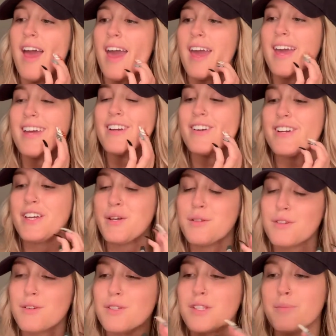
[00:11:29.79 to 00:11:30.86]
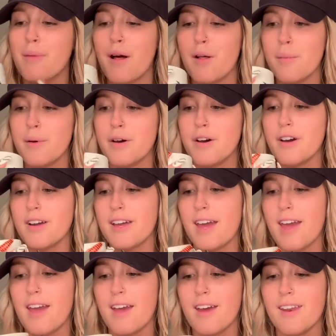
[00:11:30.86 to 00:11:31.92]
And her cute little spell book,
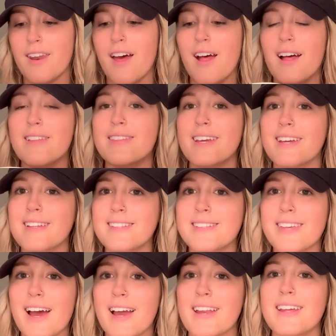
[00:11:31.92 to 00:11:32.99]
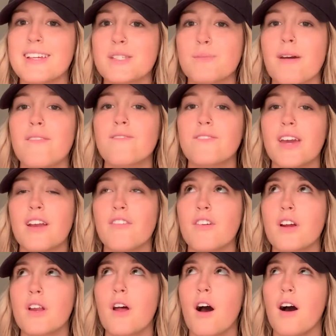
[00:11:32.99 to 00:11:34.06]
and the inside is my
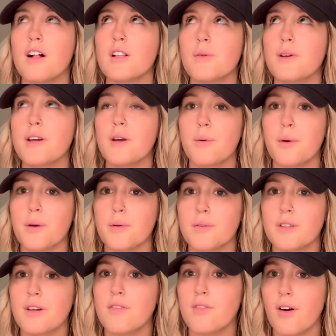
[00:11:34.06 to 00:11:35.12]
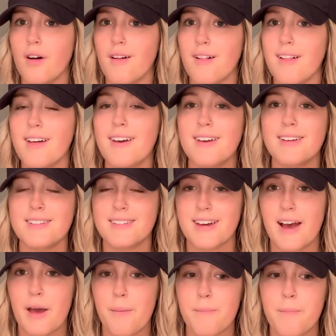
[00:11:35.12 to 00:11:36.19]
favorite Halloween quote of all
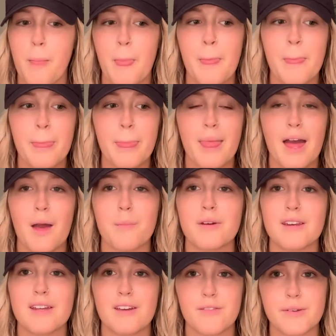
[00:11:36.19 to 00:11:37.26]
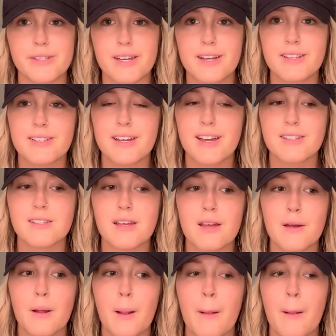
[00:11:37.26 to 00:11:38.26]
time. I'm gonna give you a second to guess it.